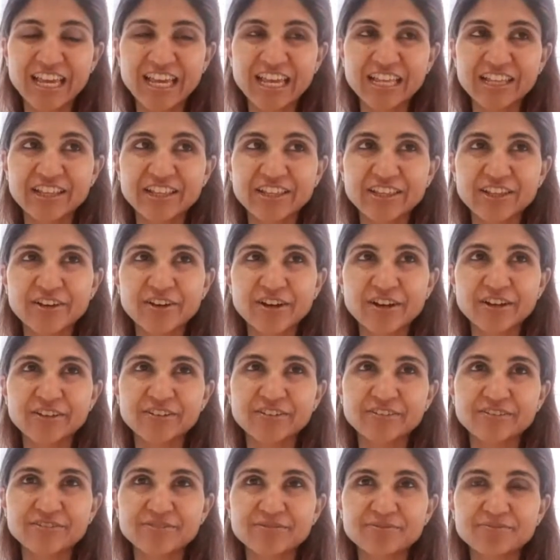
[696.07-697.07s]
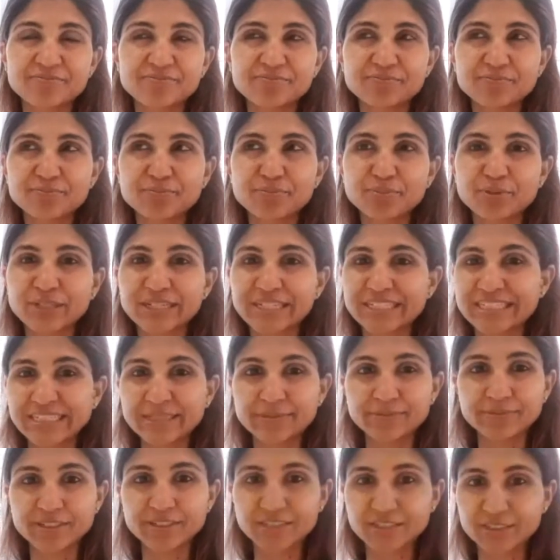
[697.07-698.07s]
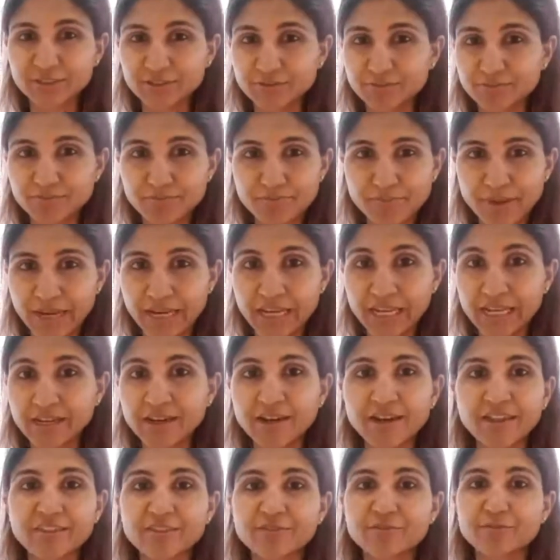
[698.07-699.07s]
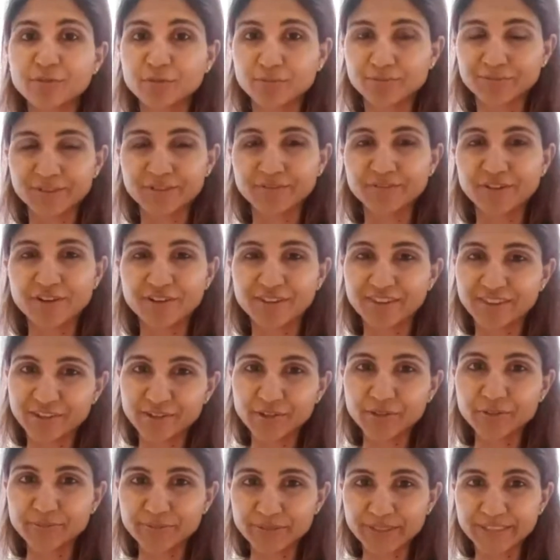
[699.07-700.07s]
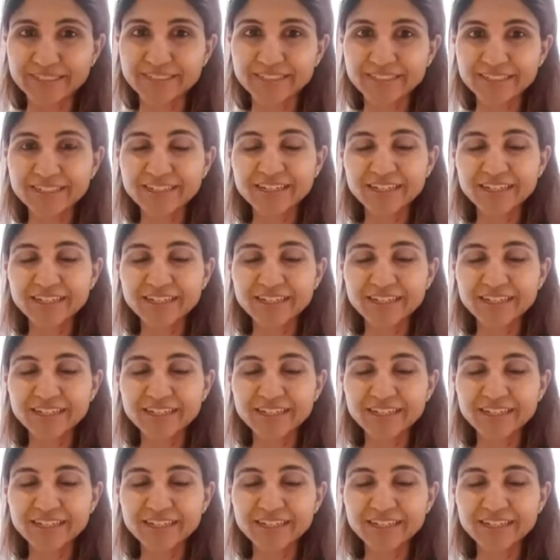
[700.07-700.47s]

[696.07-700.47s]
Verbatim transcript: it's kind of pretty similar to many other forms of art therapy